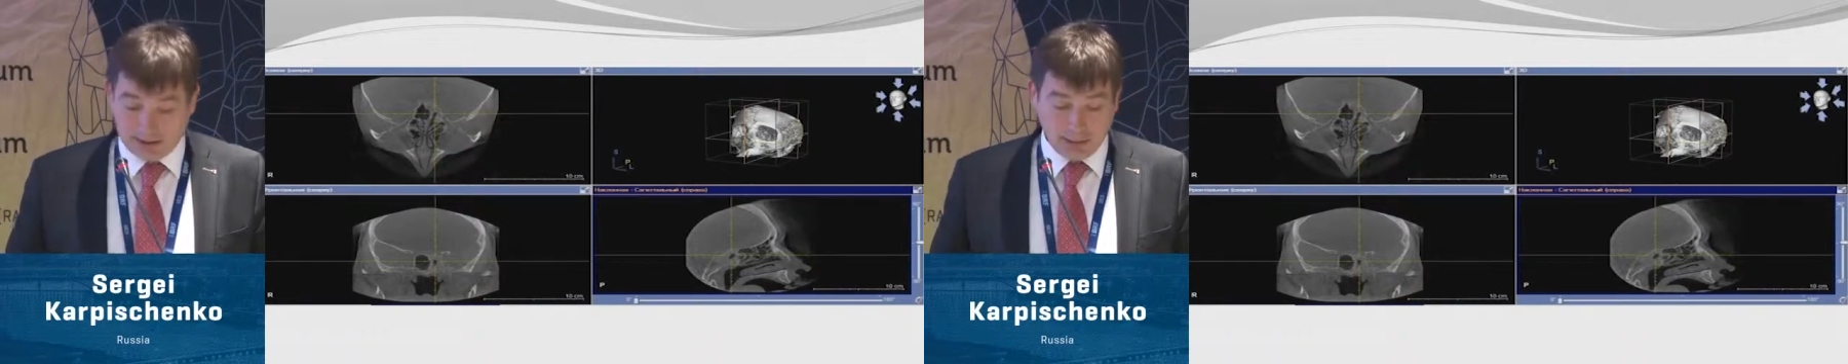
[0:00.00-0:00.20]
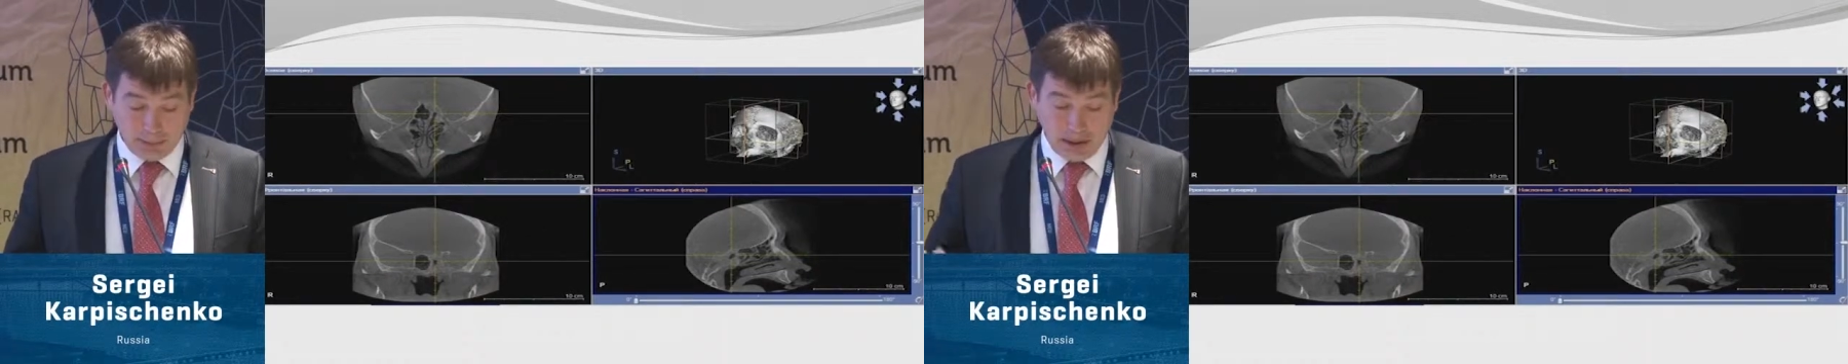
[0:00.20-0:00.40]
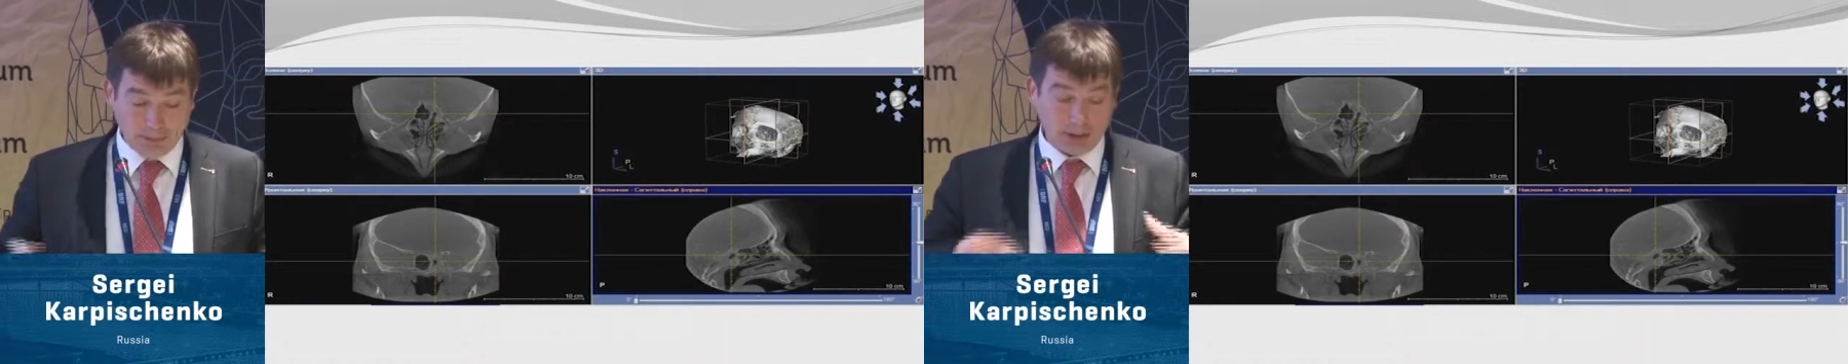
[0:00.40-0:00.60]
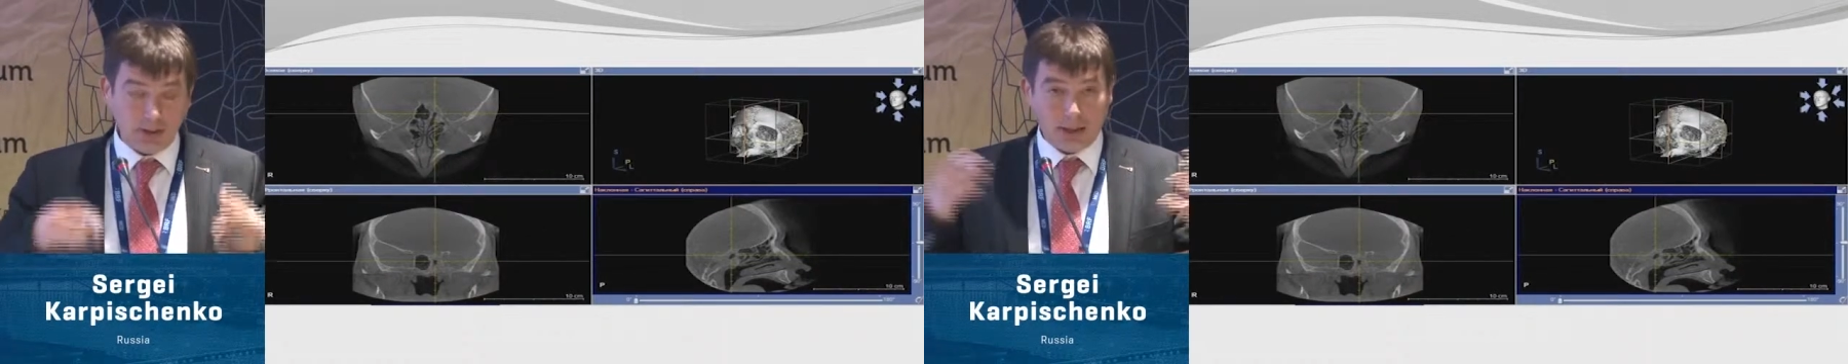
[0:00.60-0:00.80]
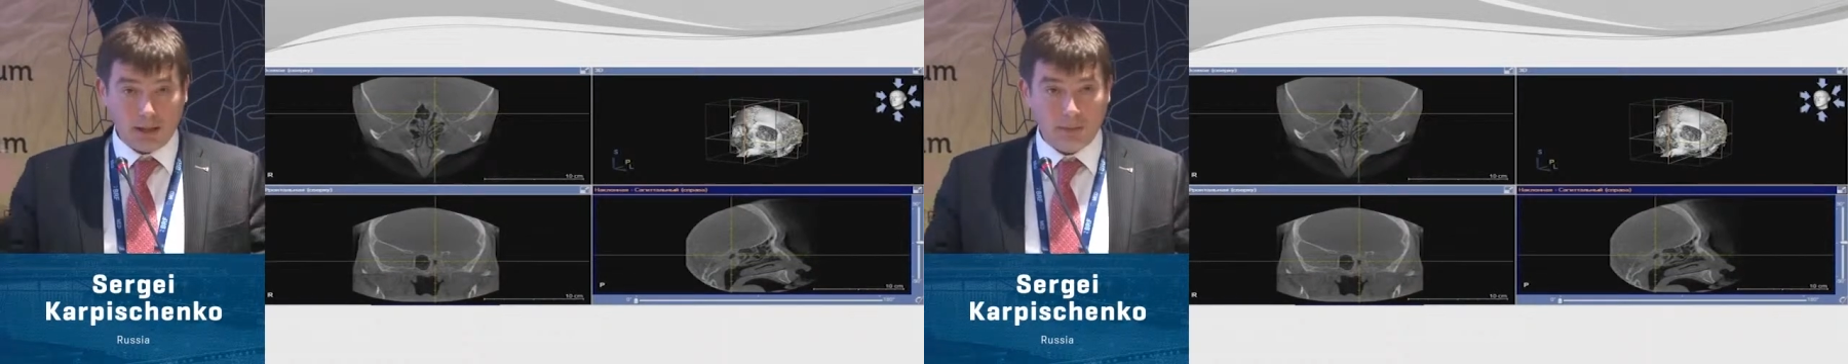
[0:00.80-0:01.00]
Sometimes
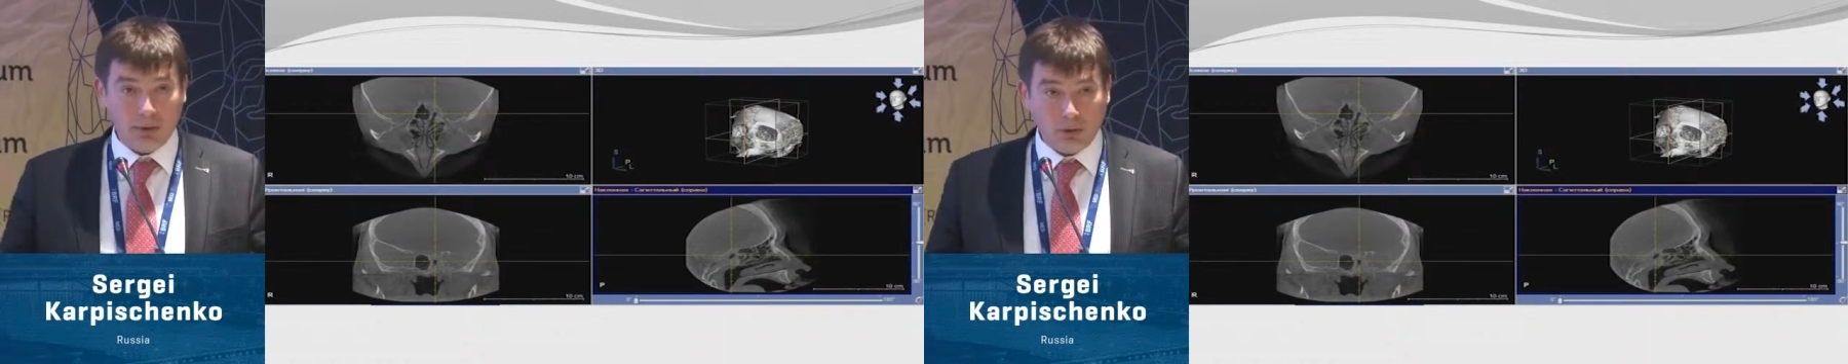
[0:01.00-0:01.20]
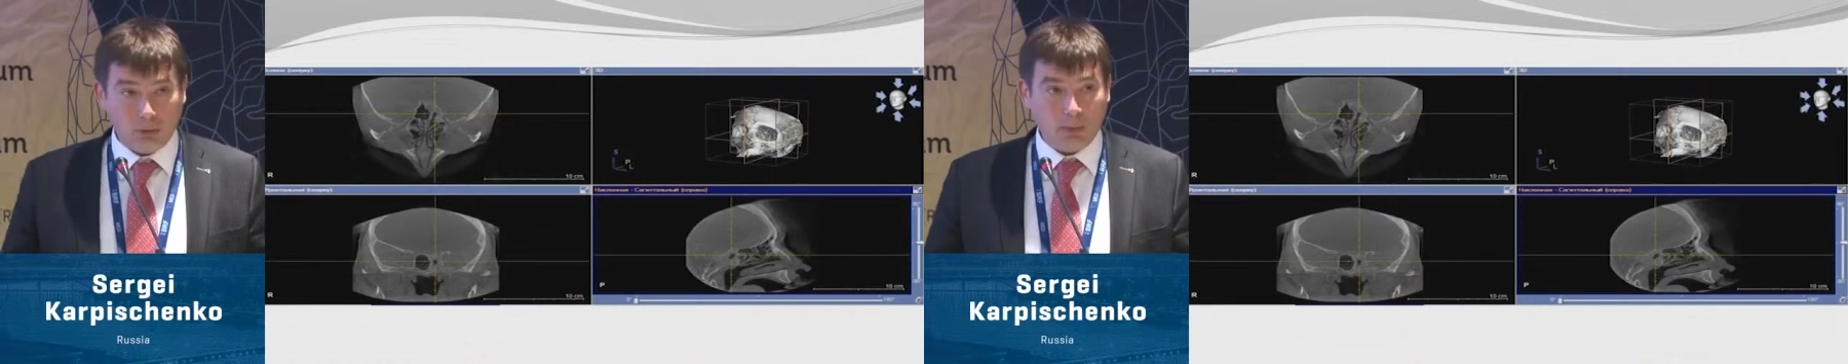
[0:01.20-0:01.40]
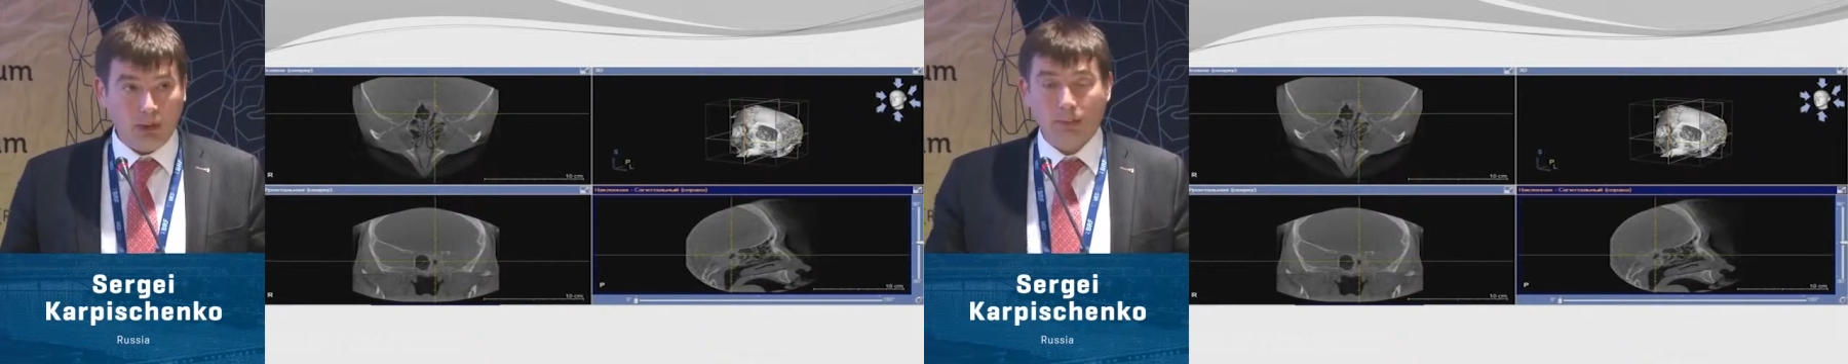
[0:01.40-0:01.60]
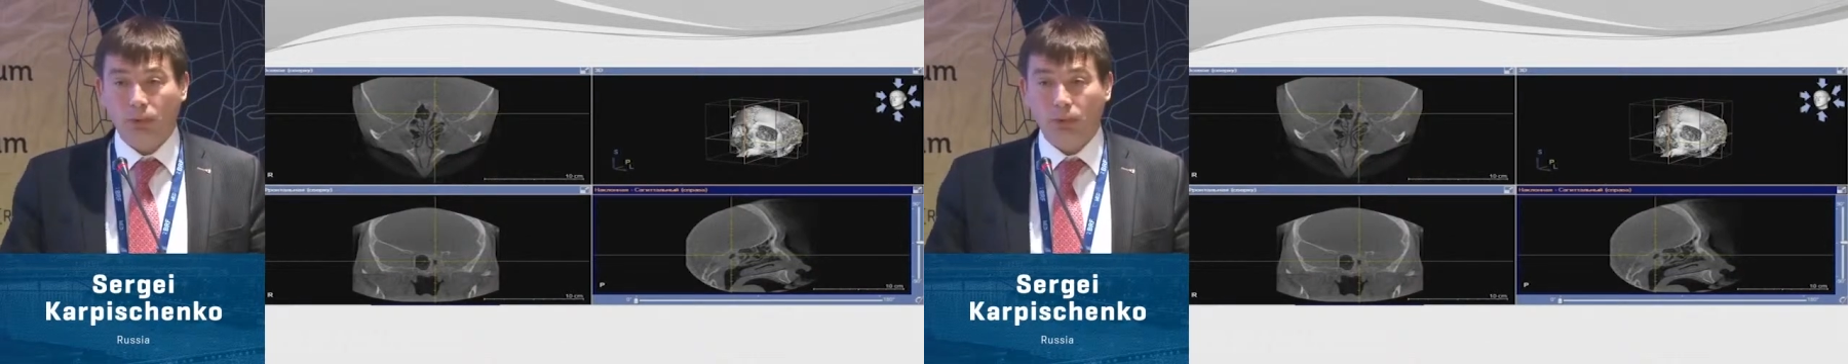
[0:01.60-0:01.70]
it can be normally